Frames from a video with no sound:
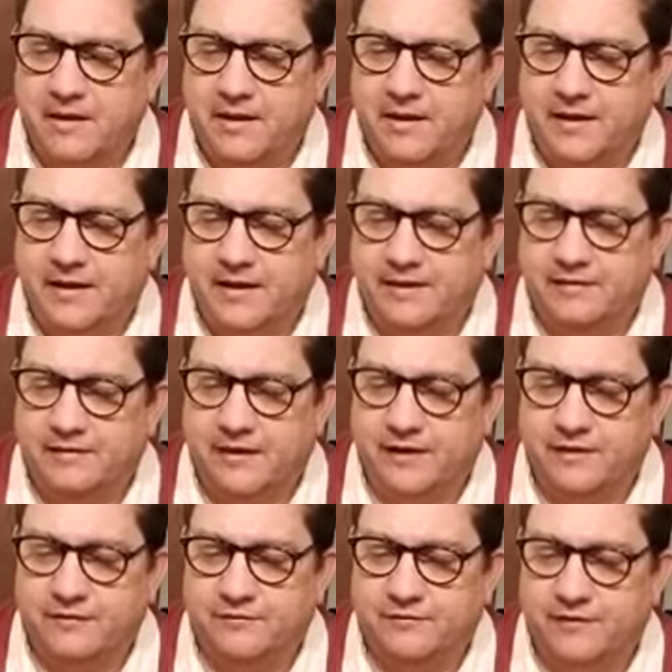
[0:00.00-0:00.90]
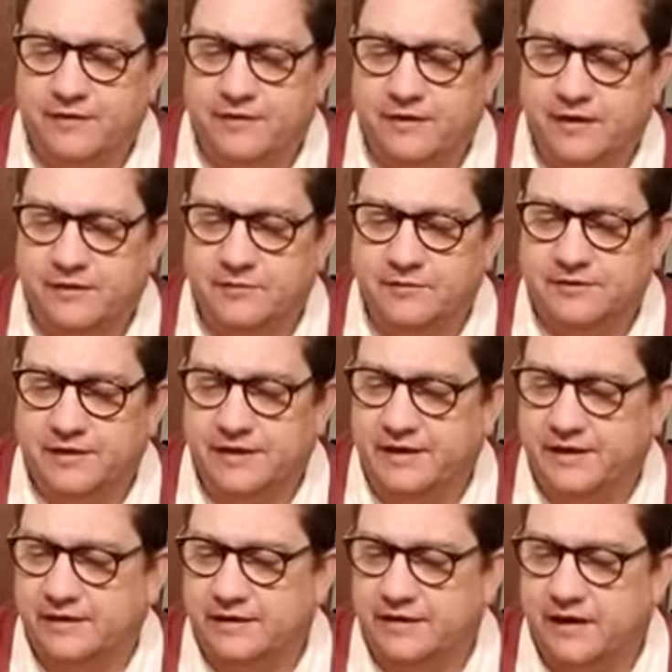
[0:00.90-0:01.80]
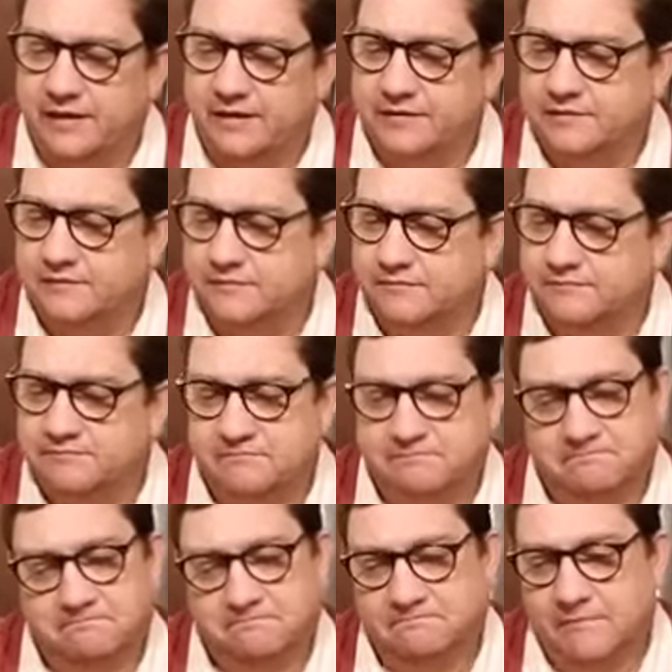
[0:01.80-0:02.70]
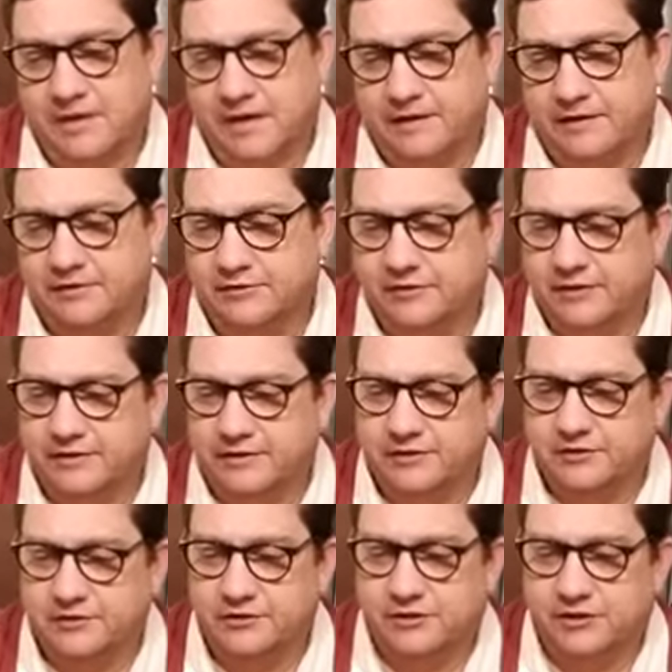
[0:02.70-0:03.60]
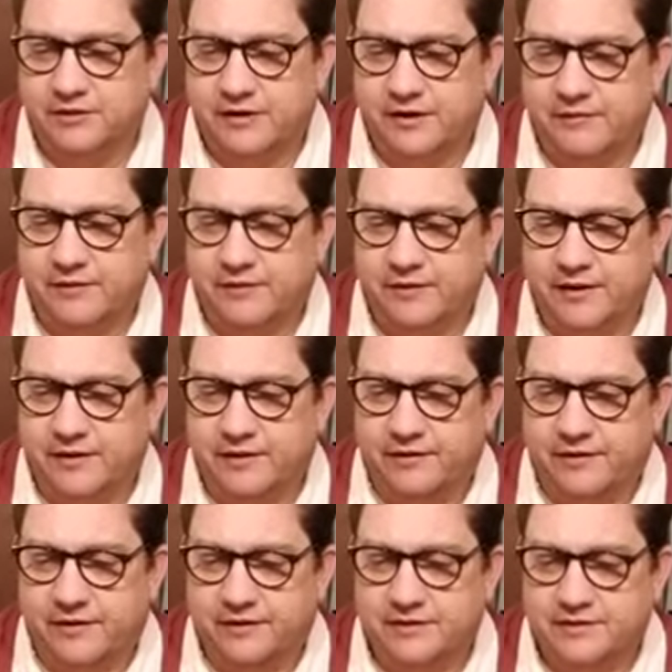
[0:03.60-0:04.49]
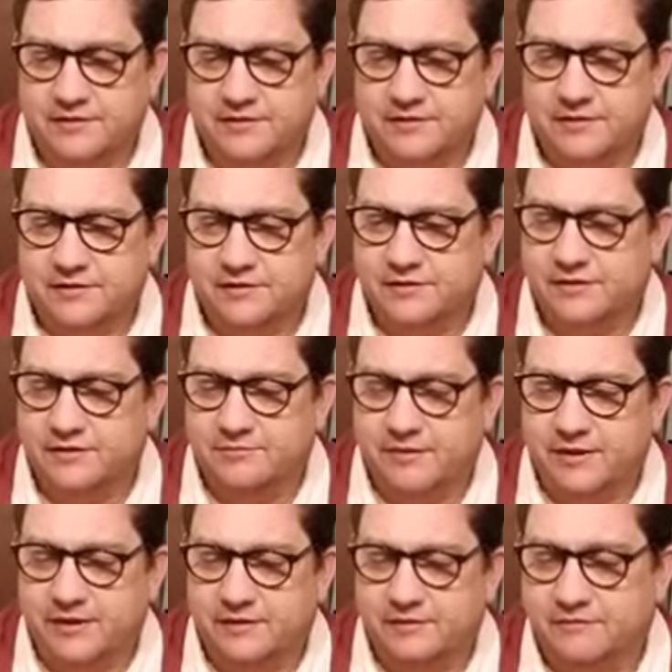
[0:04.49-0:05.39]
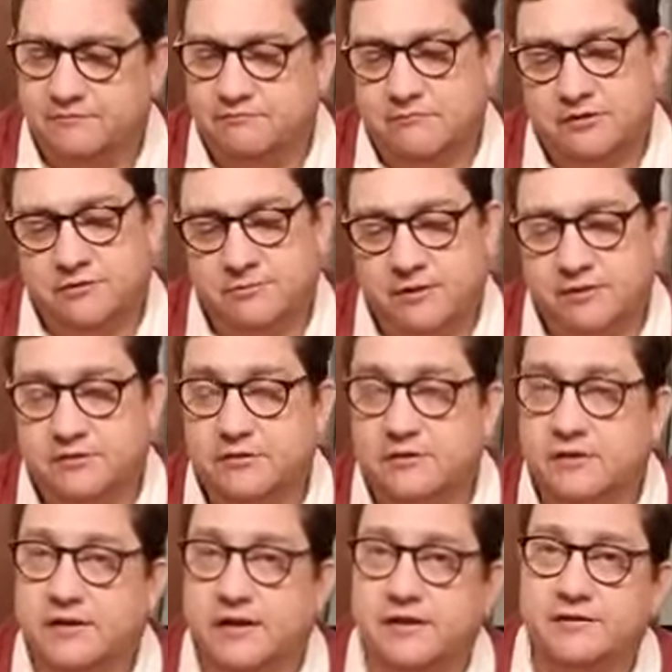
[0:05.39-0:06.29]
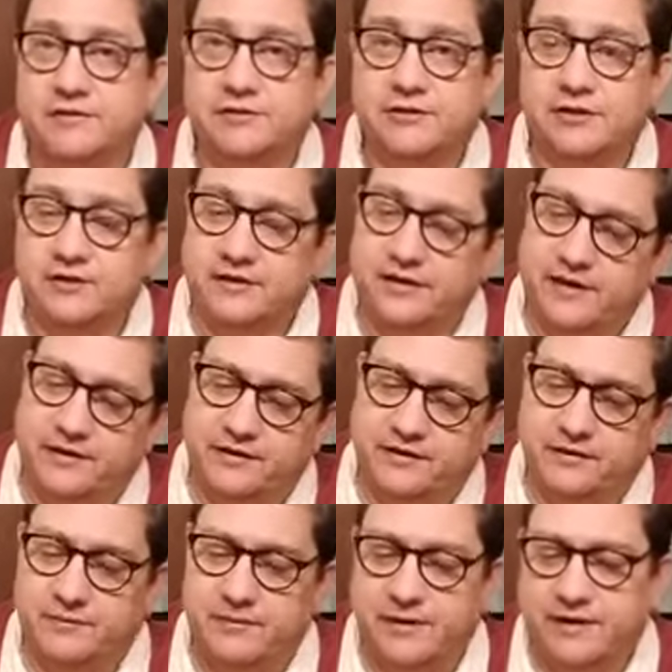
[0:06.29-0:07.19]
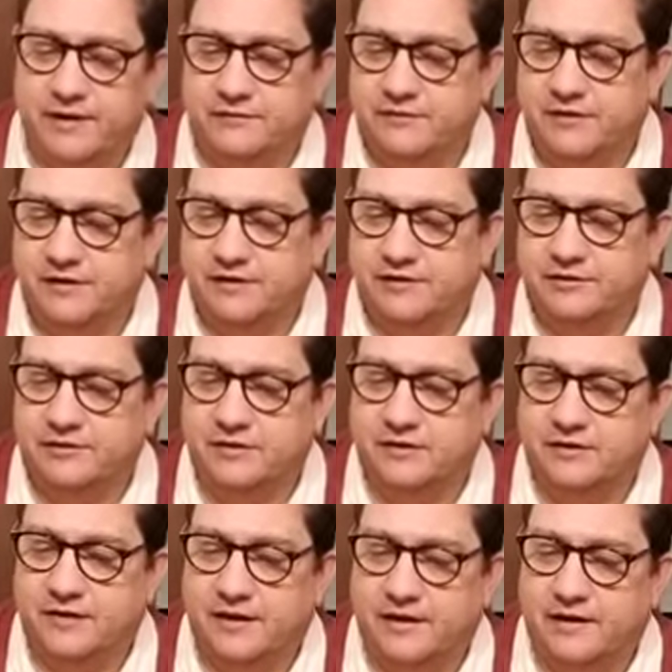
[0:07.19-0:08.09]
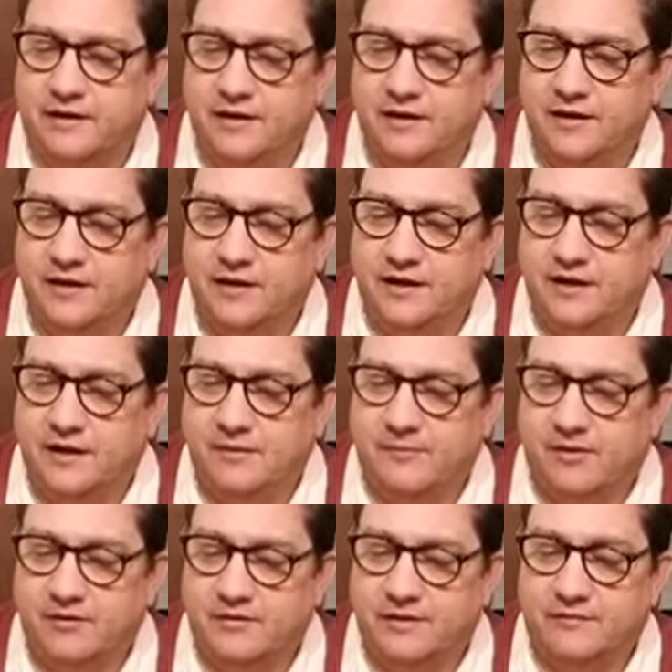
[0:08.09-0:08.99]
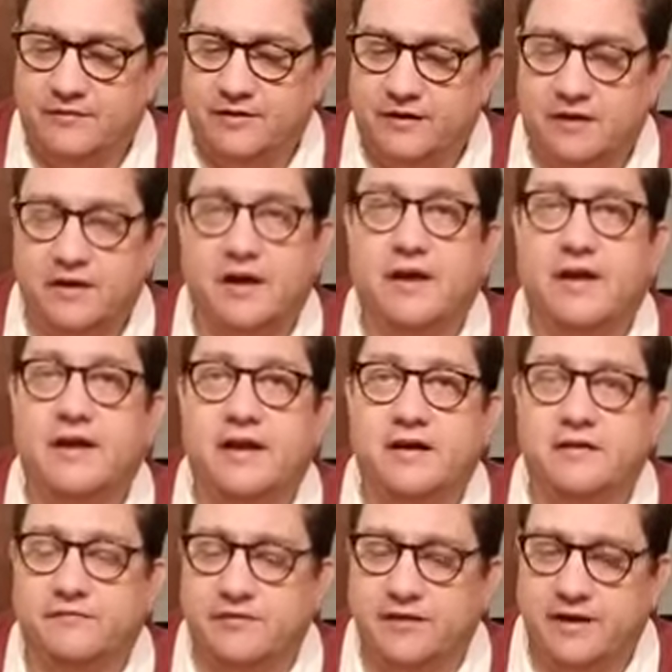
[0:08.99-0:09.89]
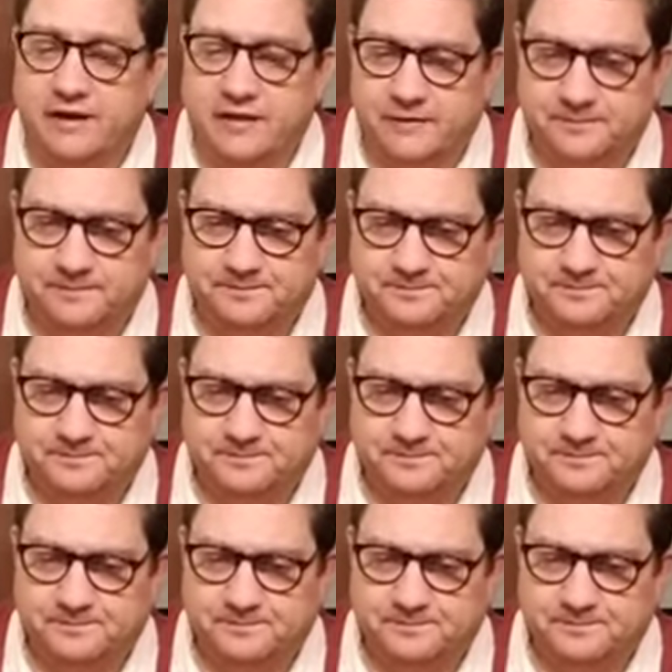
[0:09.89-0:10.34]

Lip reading: any lighter fare I was eating. I could drink this Chardonnay with anything. This could be special occasion Chardonnay. It could be an everyday Chardonnay. I'll give it a 9 out of 10.